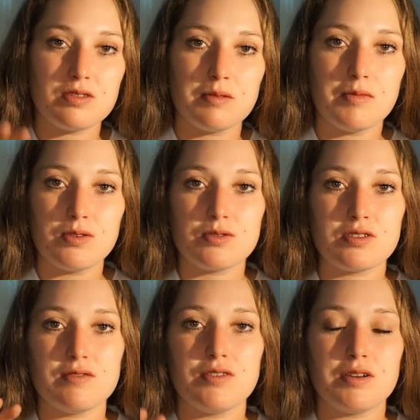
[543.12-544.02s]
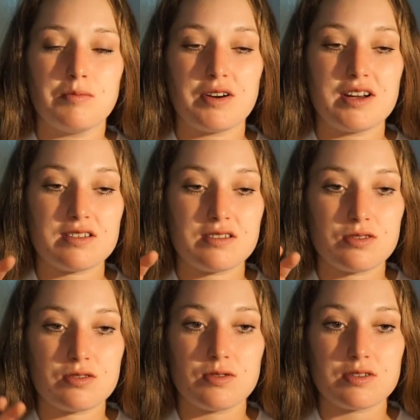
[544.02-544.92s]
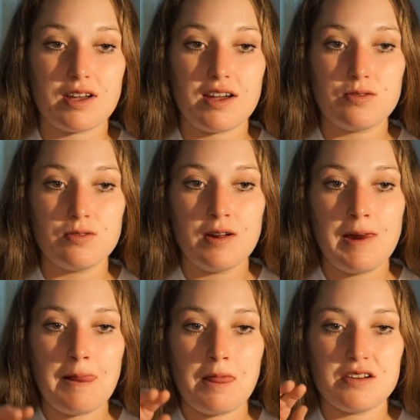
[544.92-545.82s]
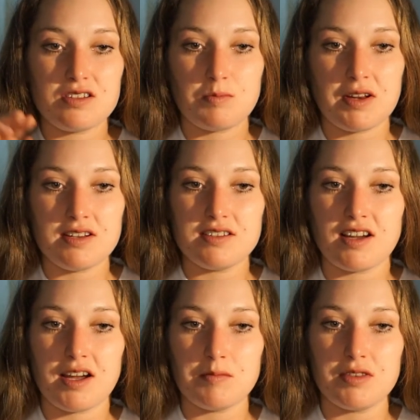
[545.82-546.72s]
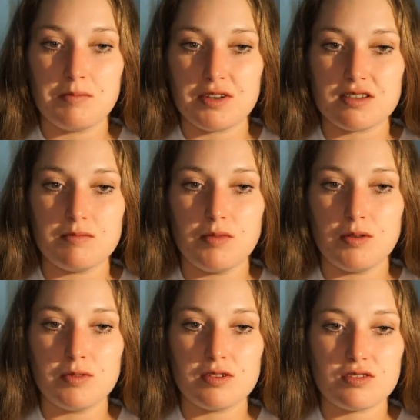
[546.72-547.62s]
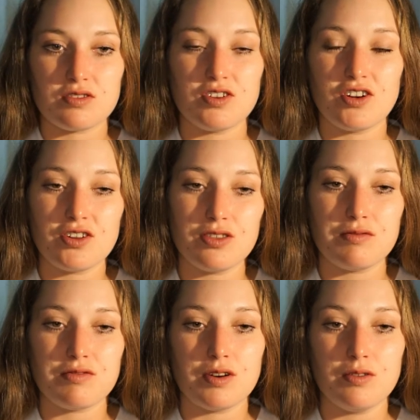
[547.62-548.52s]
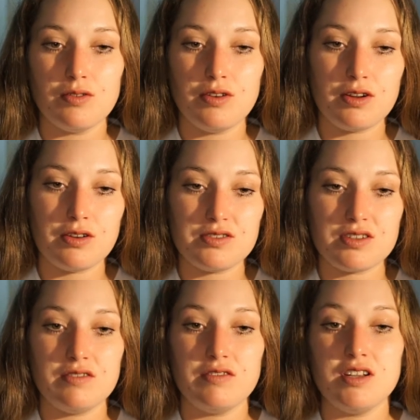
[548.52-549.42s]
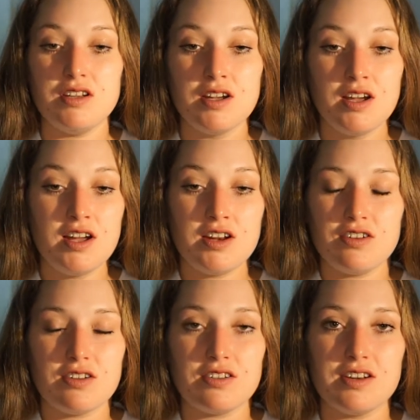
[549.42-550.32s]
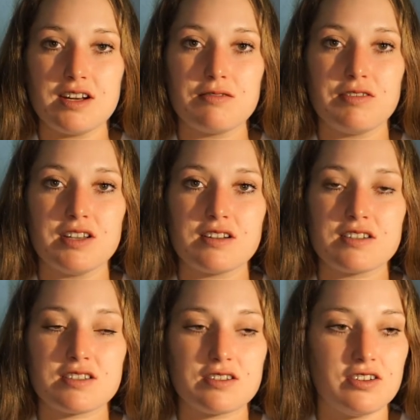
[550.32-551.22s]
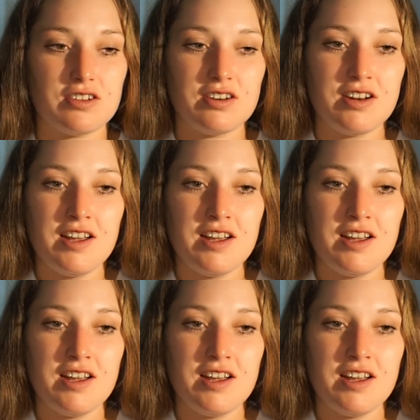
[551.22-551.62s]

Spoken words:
you the most if you're depressed or suicidal, is spending time in the present moment. So not on the phone, not on TV, not on Netflix, not